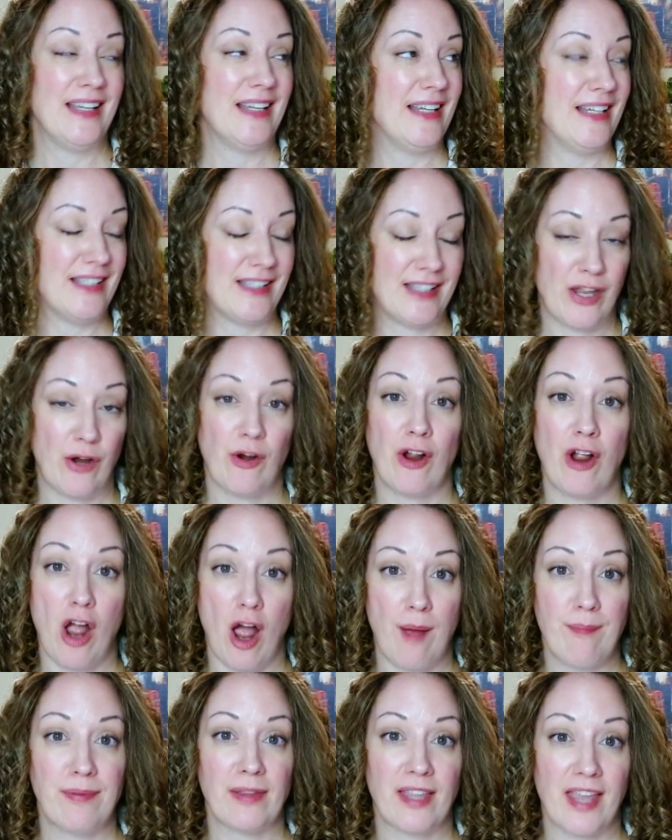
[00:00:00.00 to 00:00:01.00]
Is there a
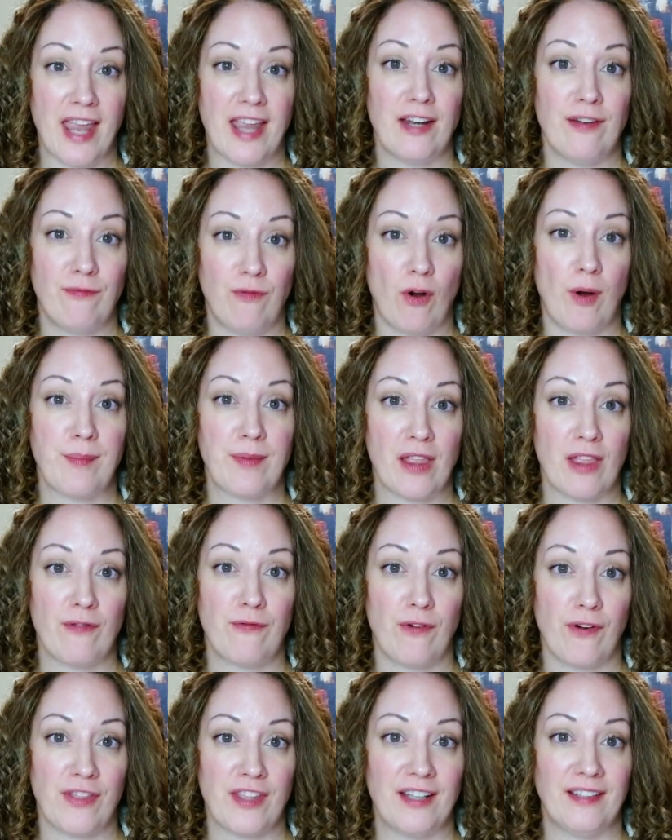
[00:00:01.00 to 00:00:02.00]
complicated formula
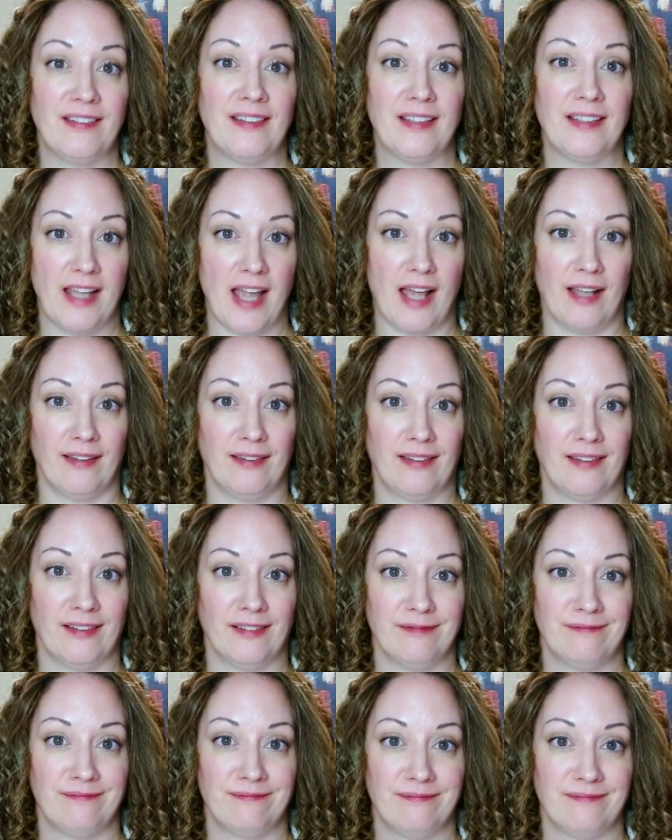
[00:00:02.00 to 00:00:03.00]
for this? Yes.
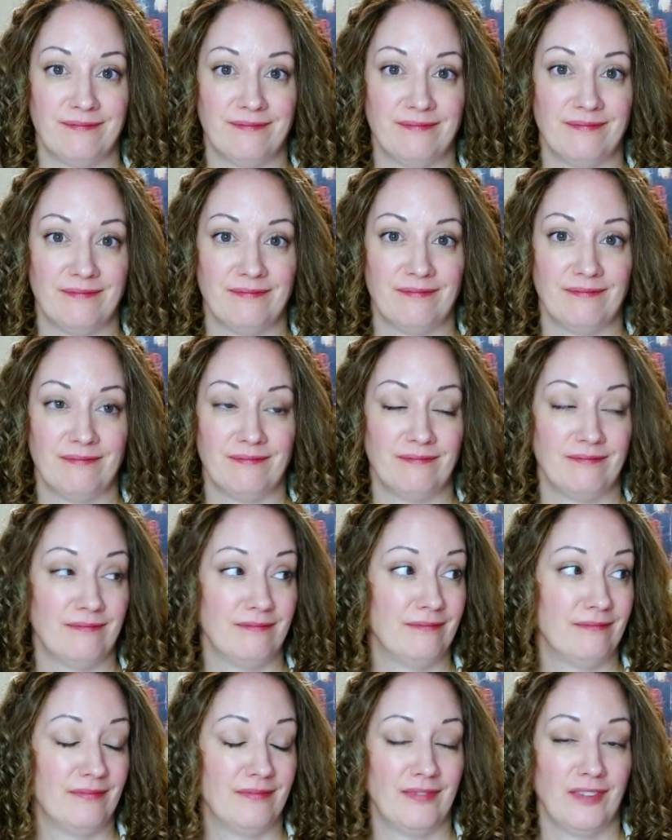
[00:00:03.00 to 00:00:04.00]

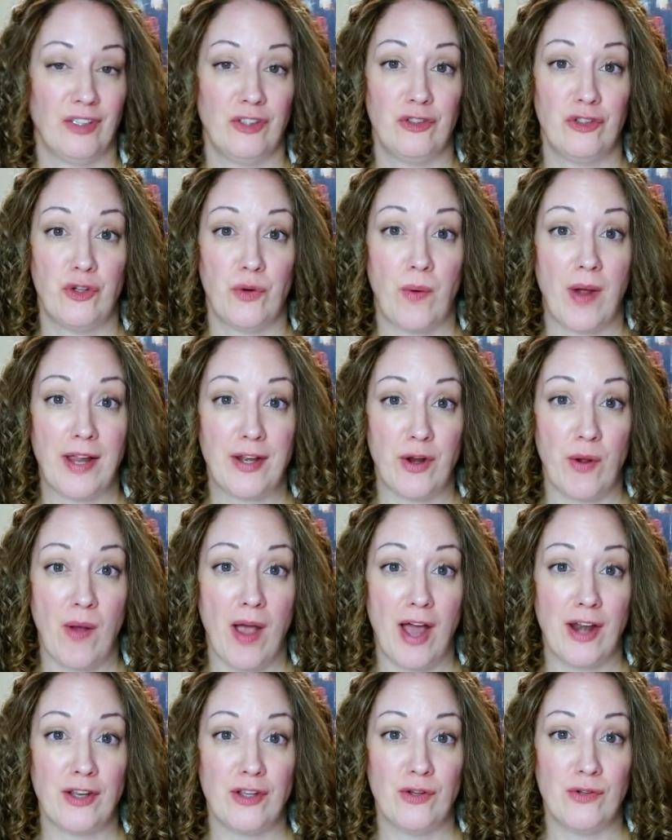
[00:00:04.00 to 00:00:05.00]
Do I know
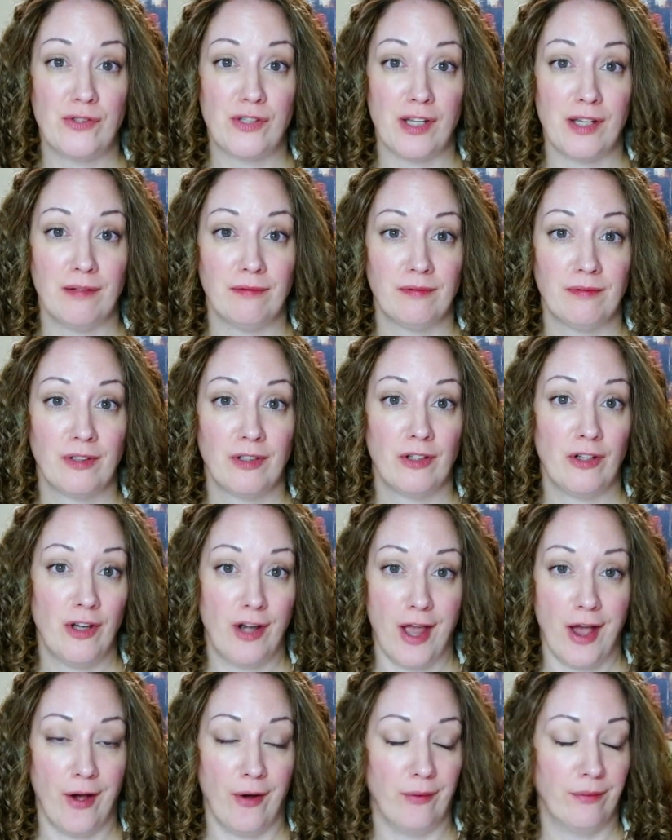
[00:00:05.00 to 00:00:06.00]
how to use it?
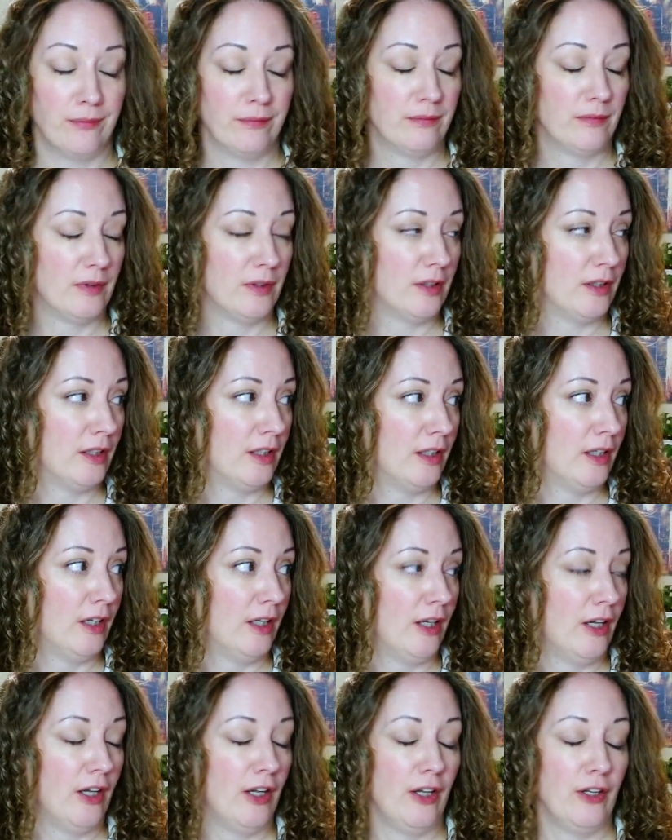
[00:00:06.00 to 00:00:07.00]
No.
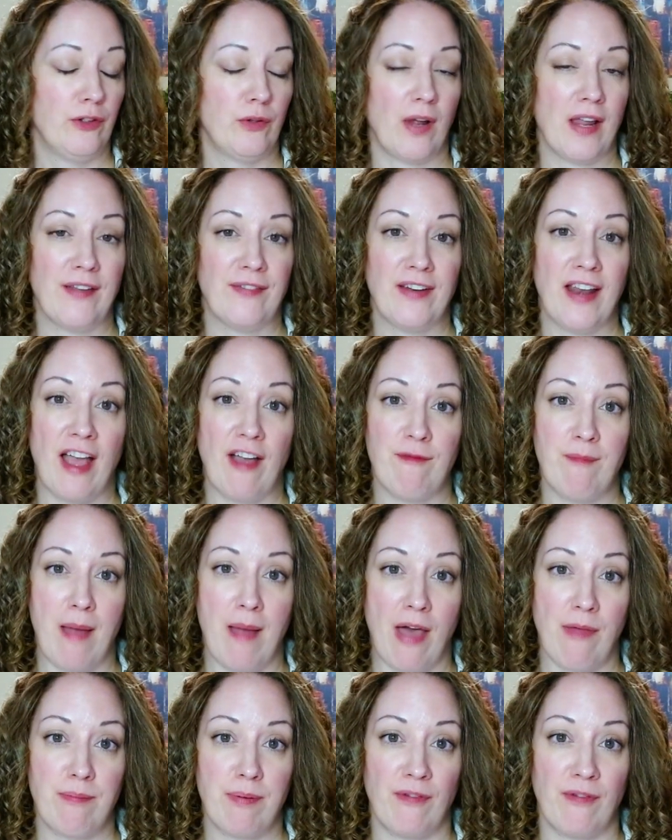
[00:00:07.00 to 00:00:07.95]
Do I even have math